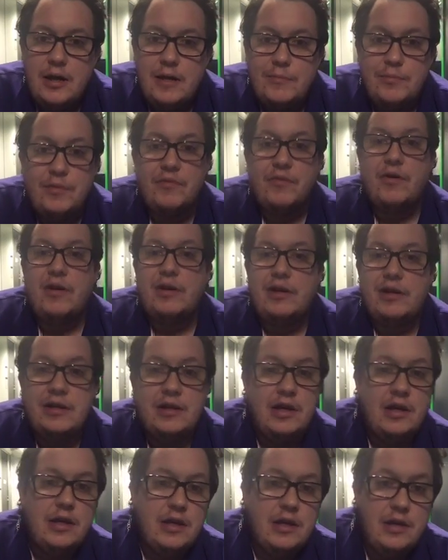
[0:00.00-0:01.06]
providing
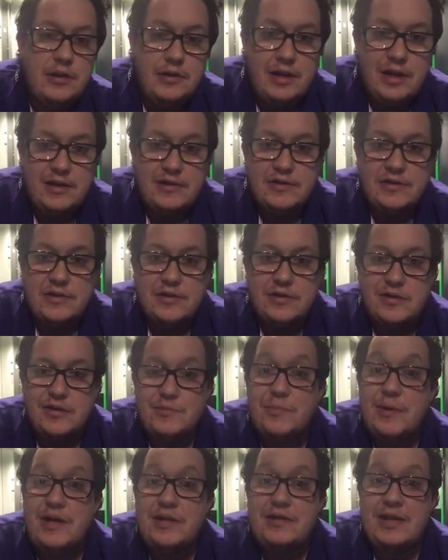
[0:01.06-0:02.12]
the answers as
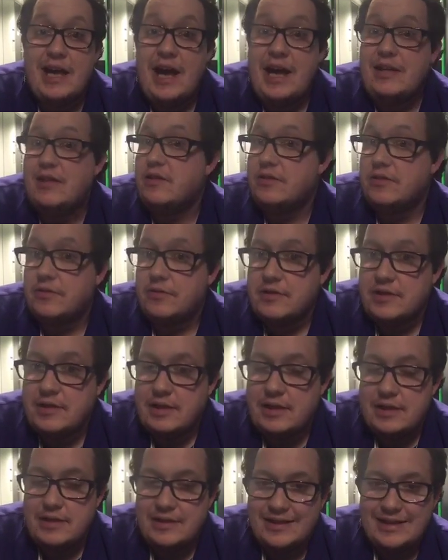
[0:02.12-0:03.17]
best and as honestly
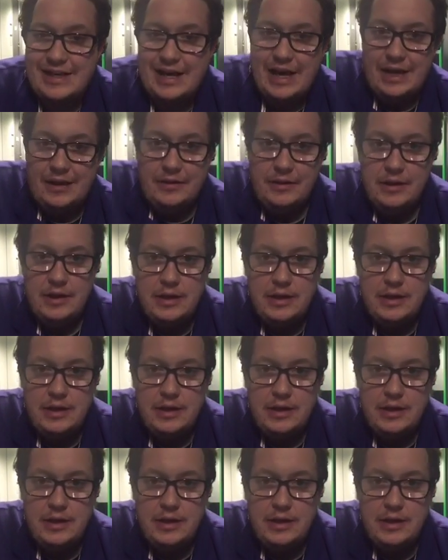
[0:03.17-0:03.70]
as I can.